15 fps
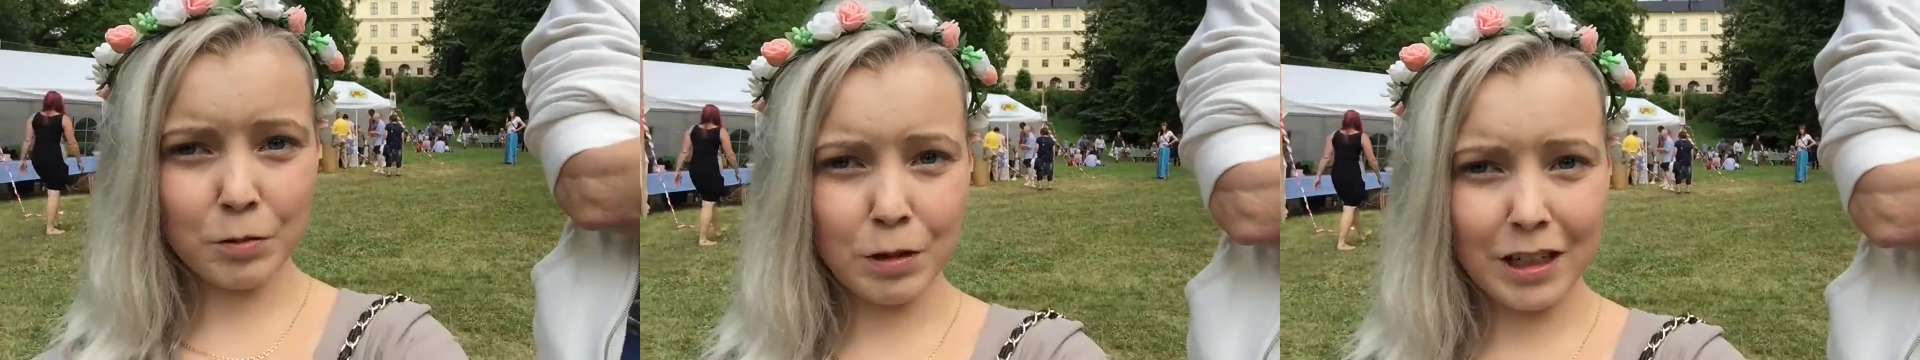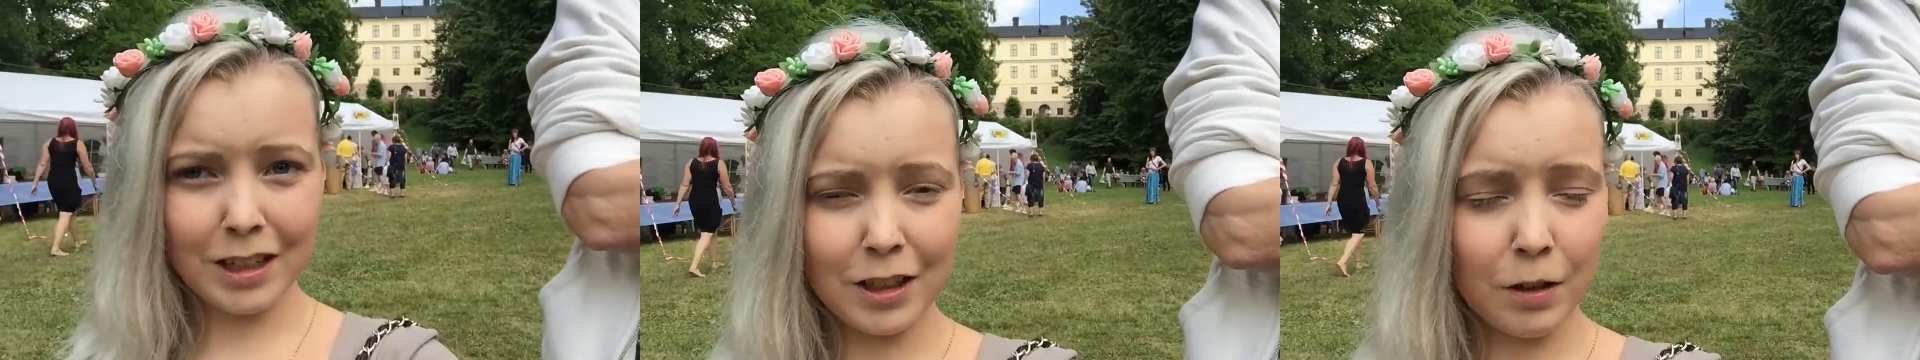
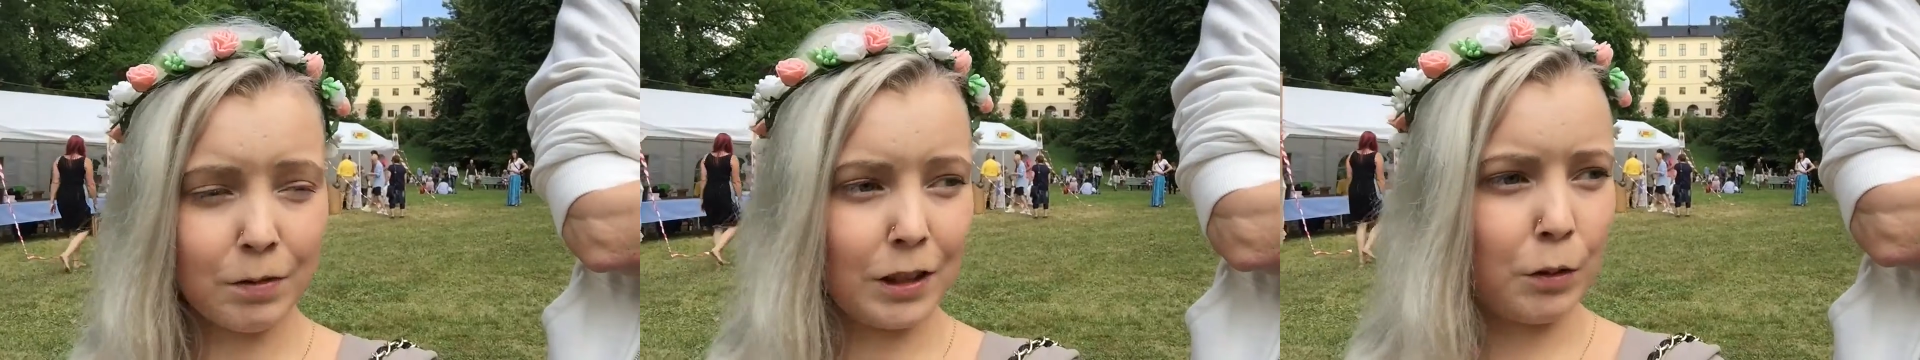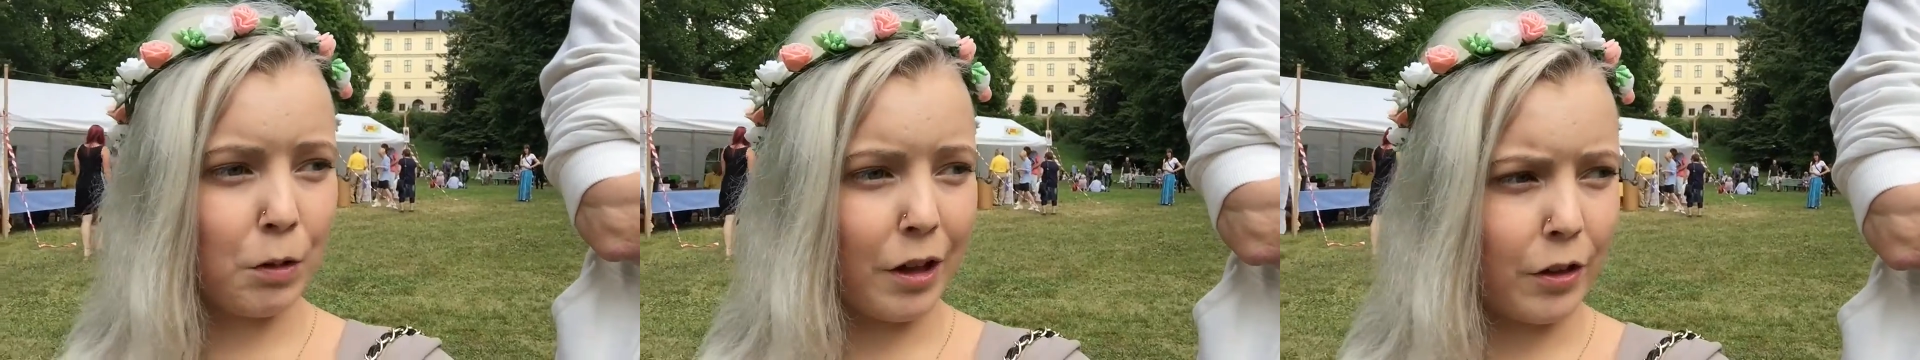really
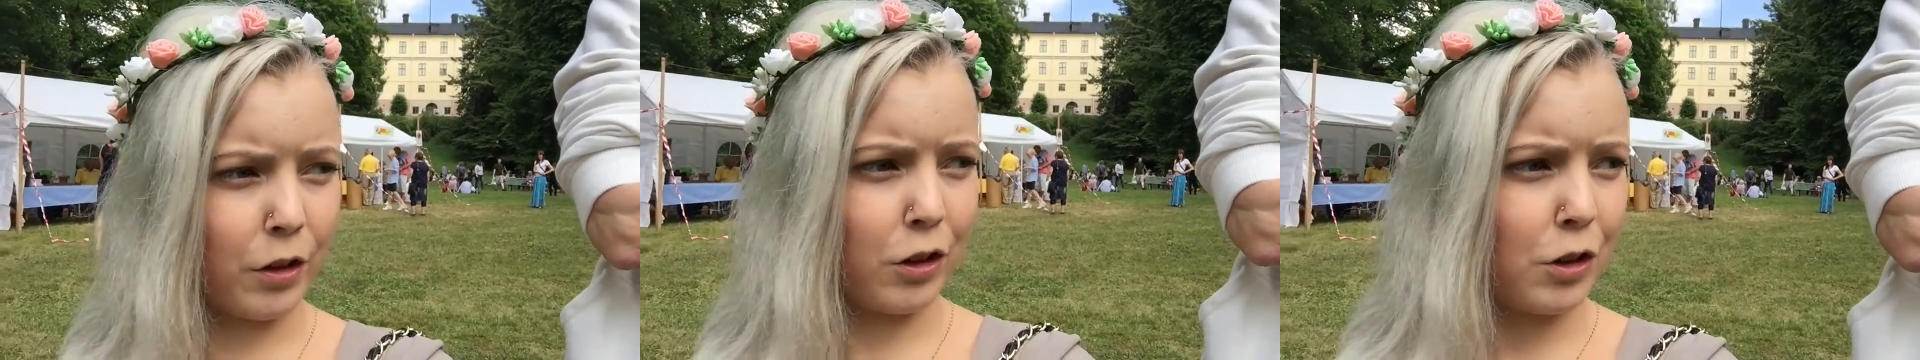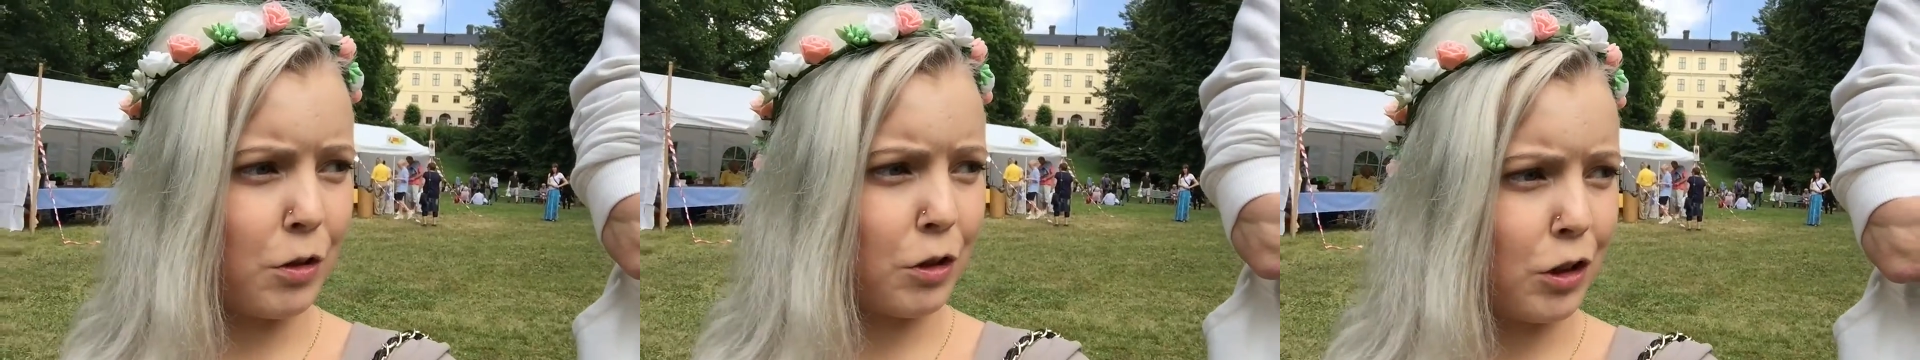lovely weather.
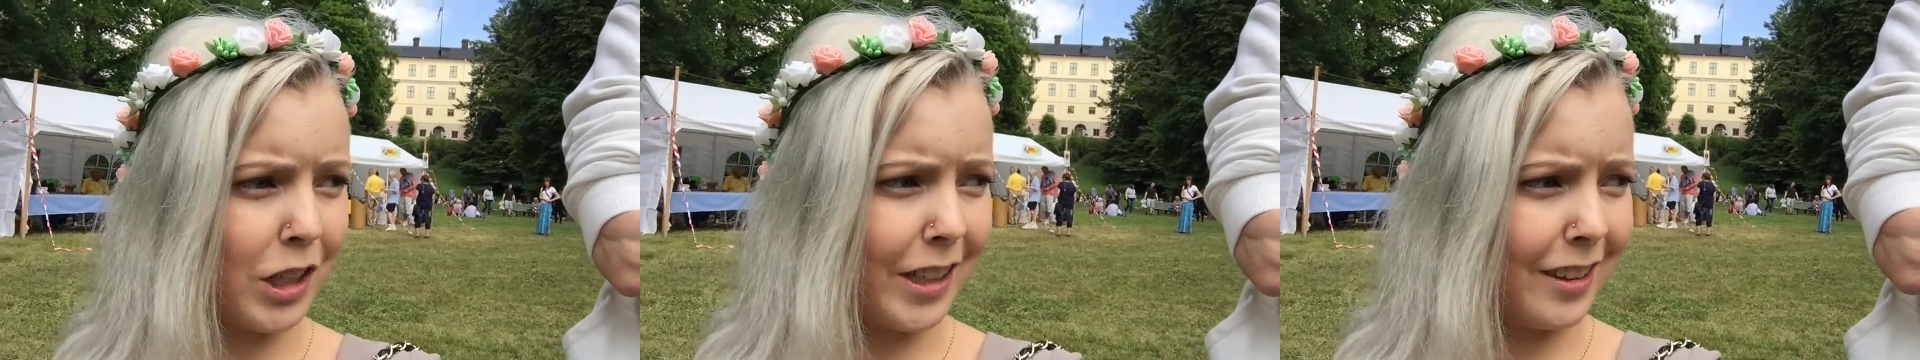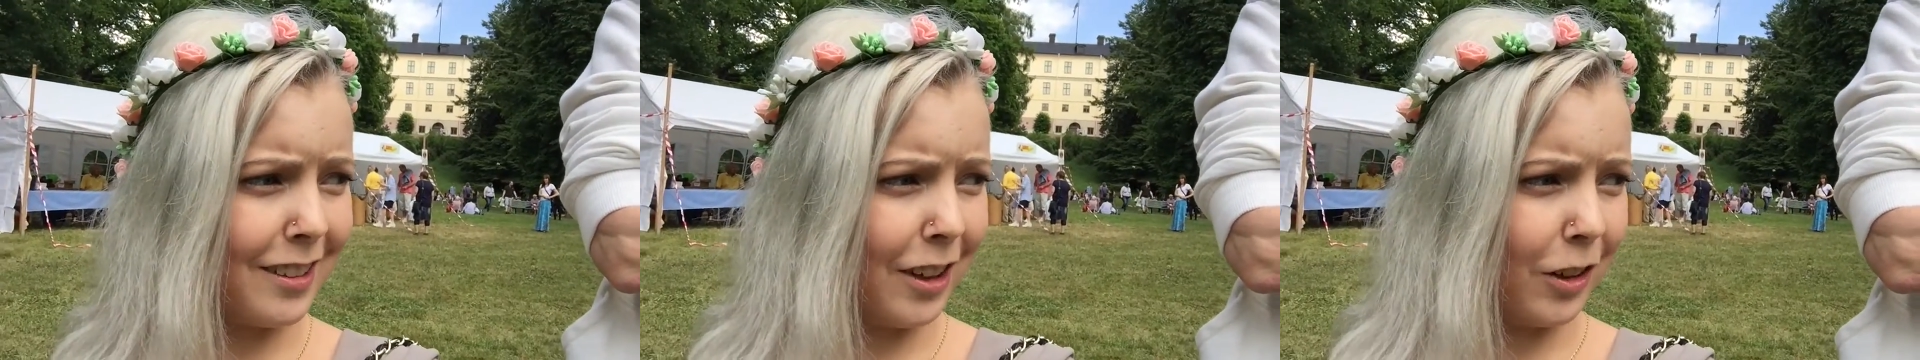
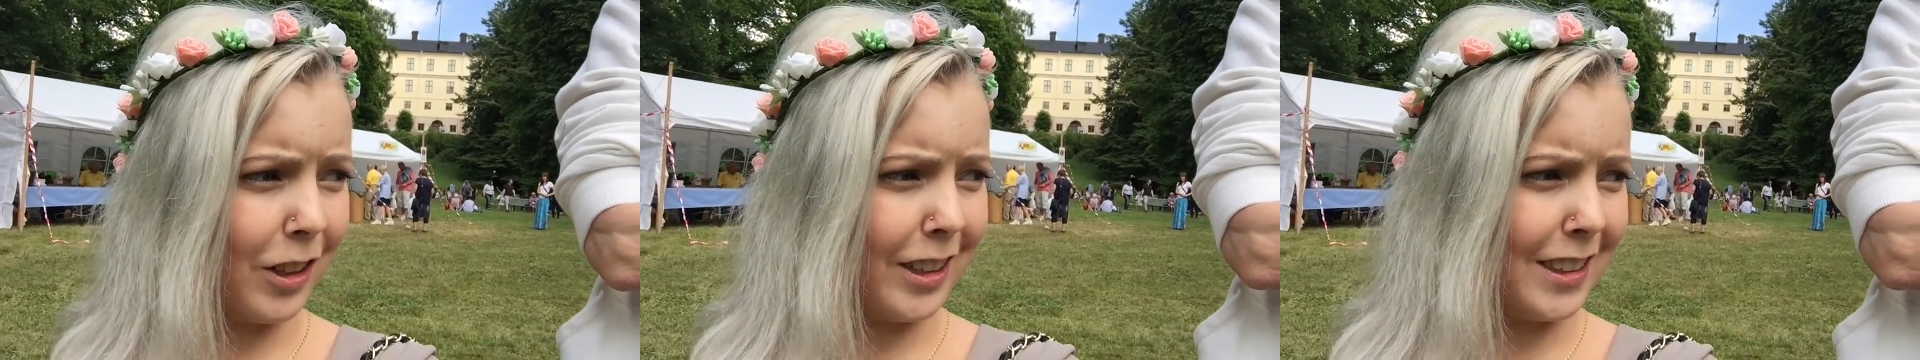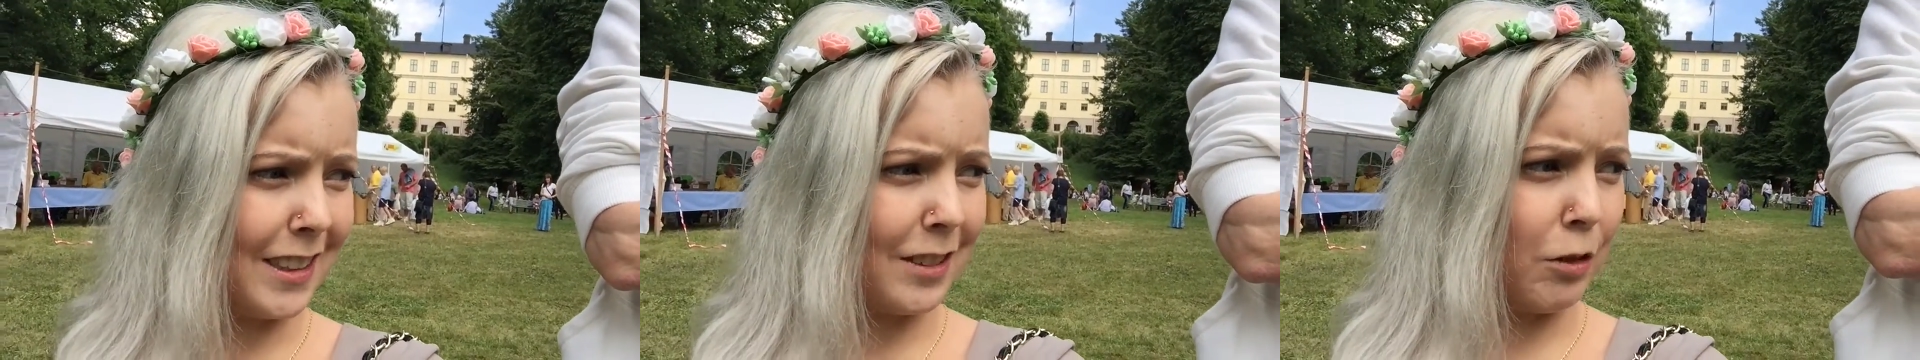Usually they're
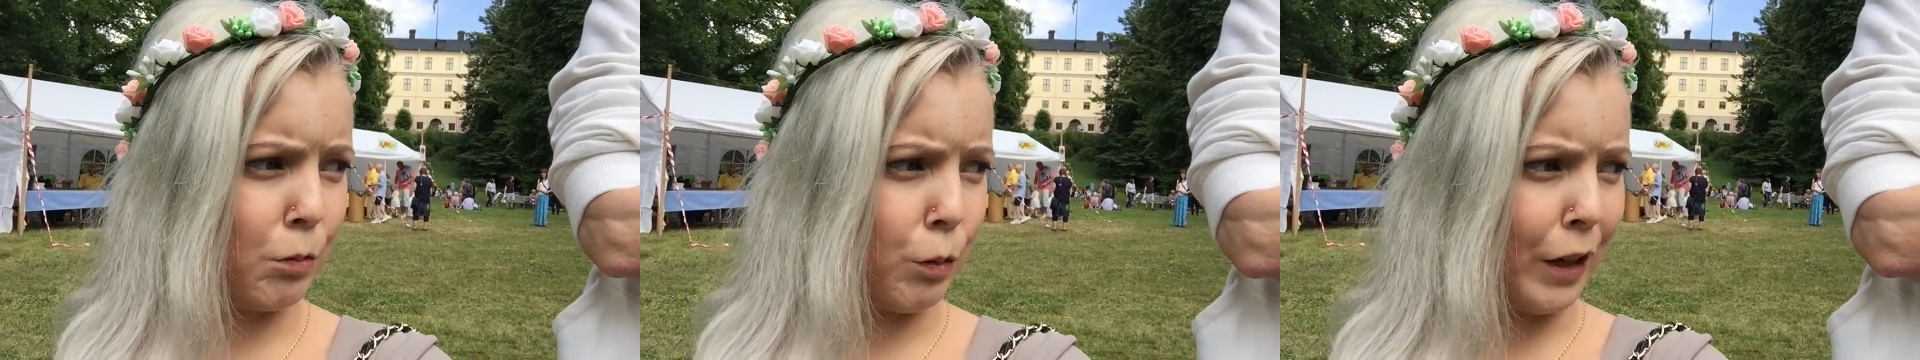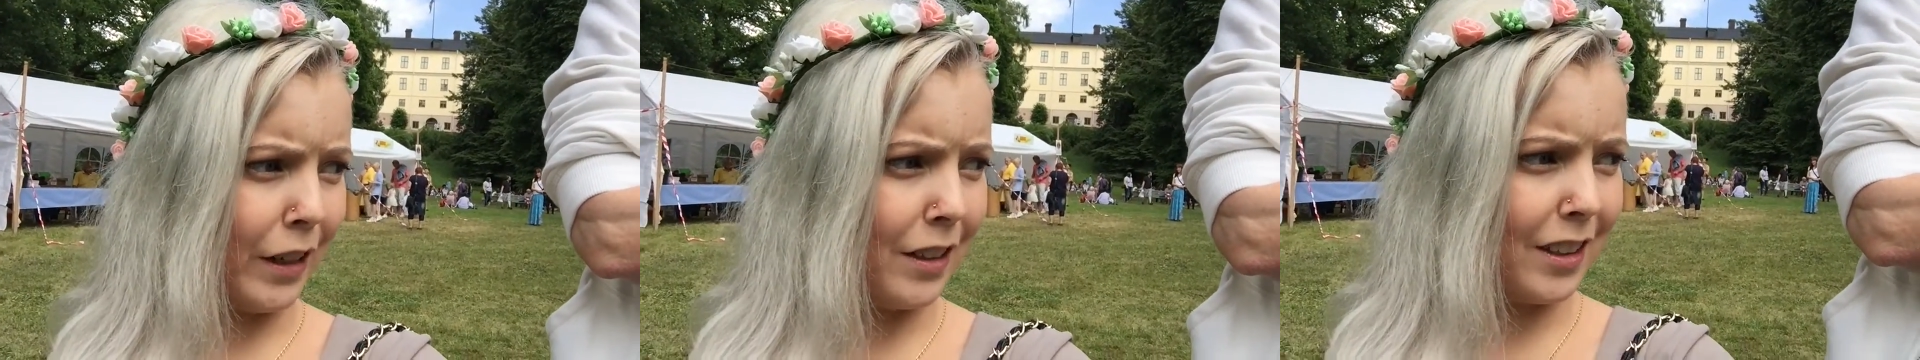like
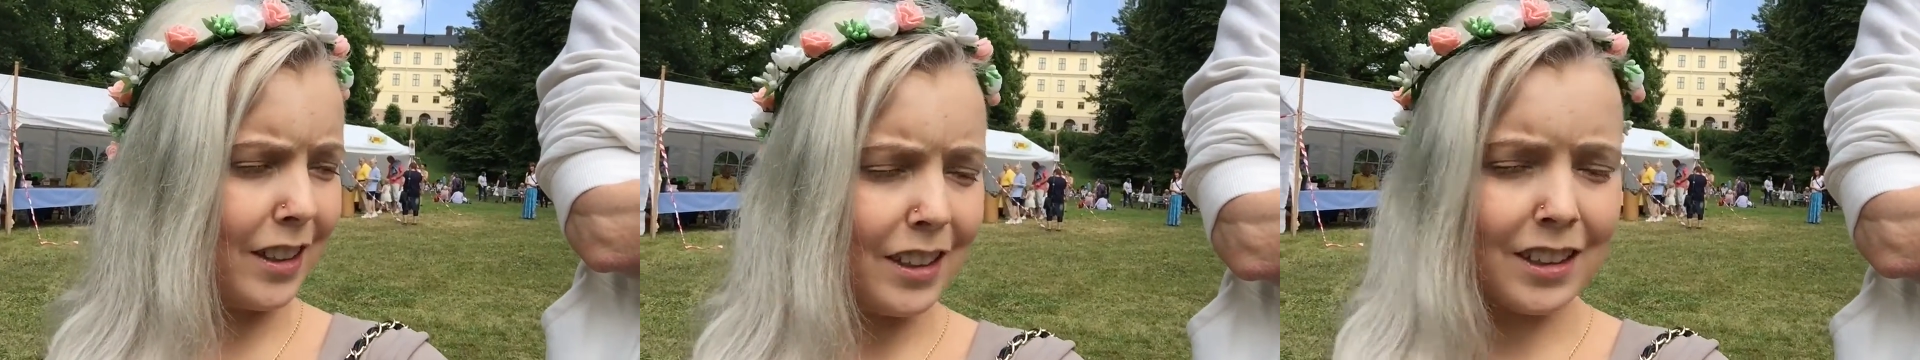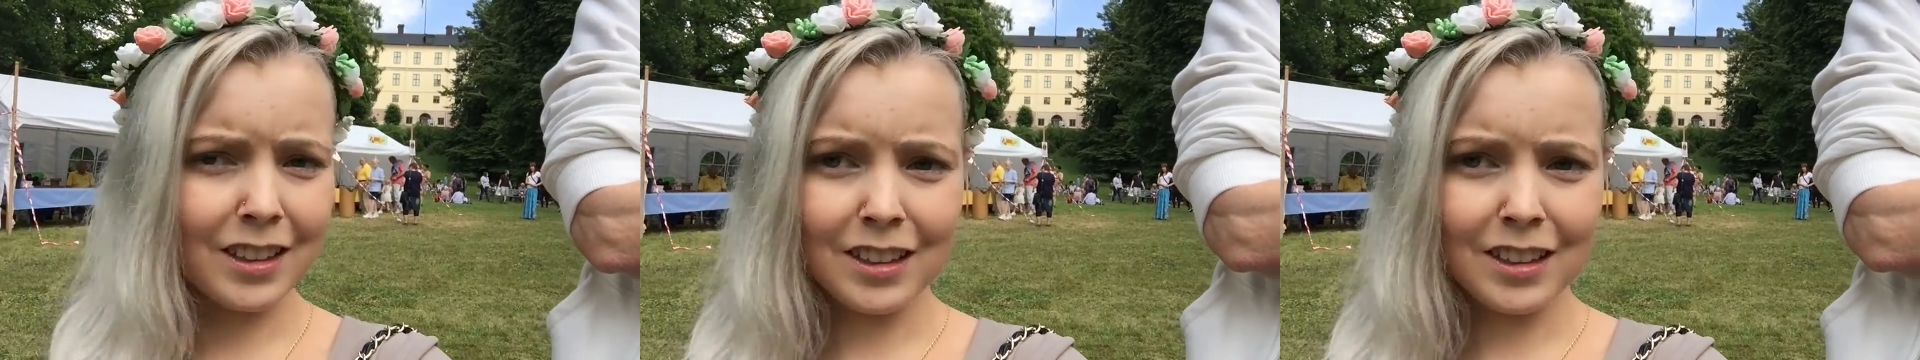raining